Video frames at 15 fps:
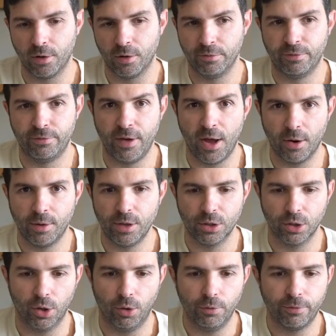very
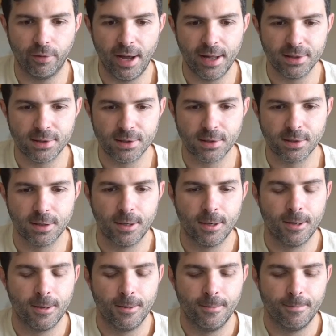low frets.
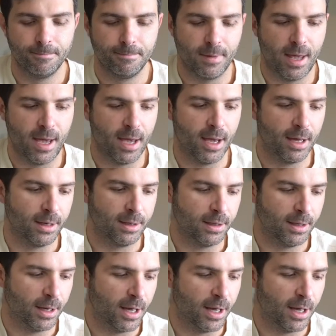And